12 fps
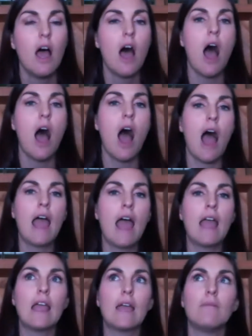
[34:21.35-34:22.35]

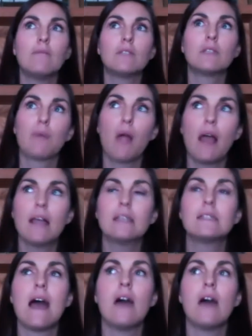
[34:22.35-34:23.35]
I am surprised
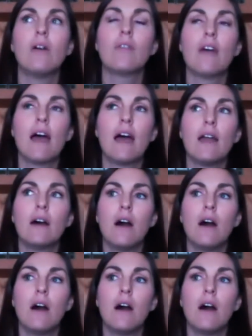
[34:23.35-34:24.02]
now that